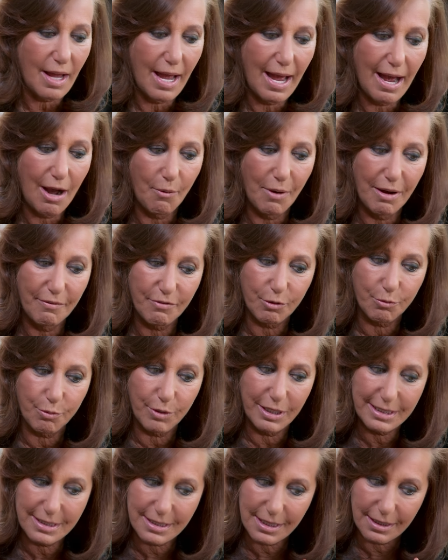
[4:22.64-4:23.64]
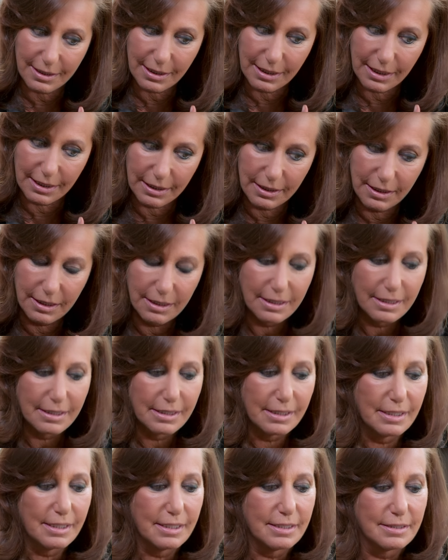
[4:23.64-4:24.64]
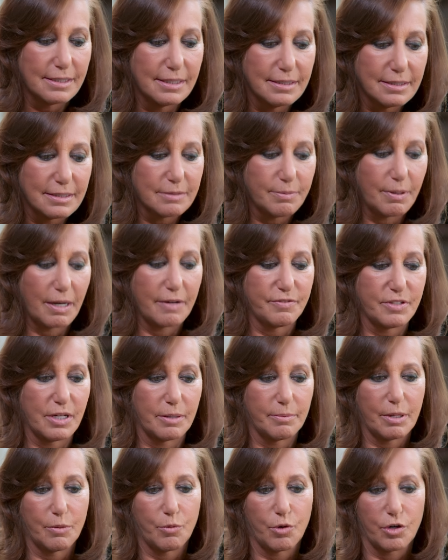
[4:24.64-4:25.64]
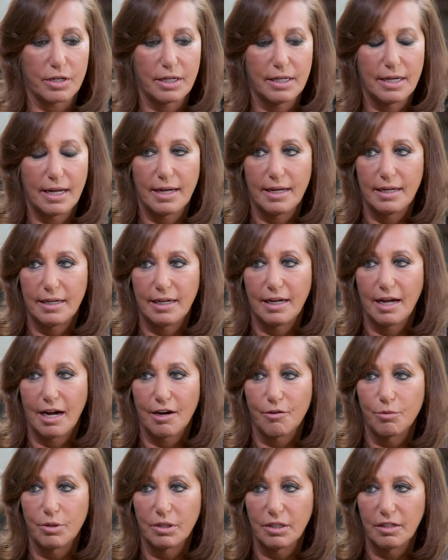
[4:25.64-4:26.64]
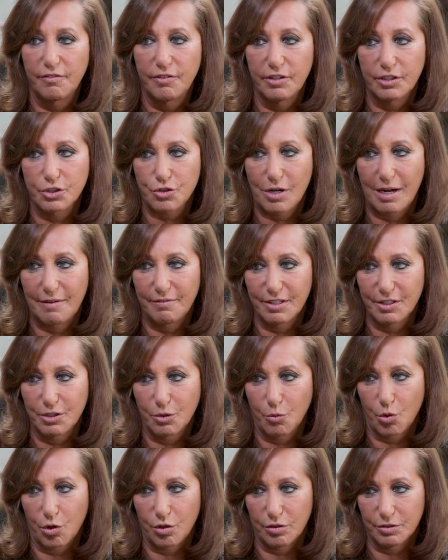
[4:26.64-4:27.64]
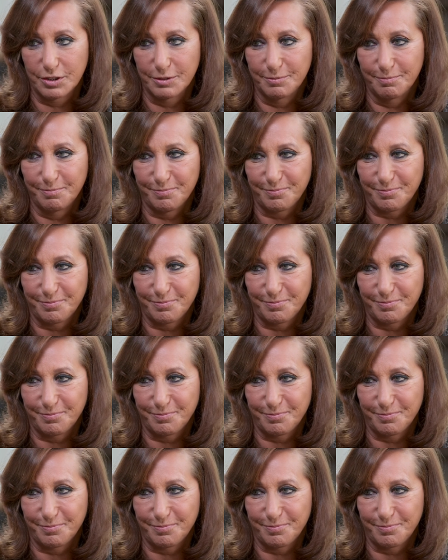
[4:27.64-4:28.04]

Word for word: However, recently, since I've done my work in Haiti, I really feel traveling the world.